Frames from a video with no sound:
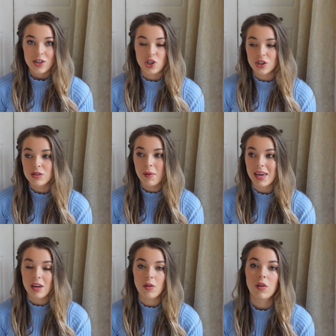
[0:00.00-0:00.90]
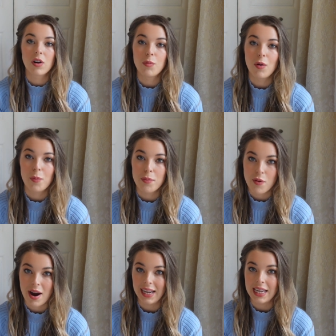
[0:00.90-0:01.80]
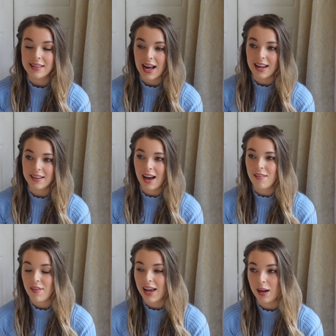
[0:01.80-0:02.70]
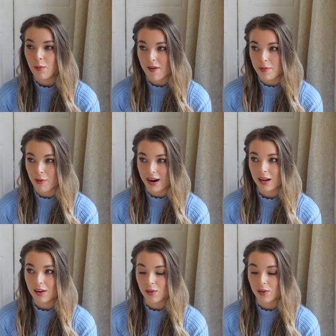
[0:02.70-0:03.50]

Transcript: just make you look more bright and I feel like wearing bright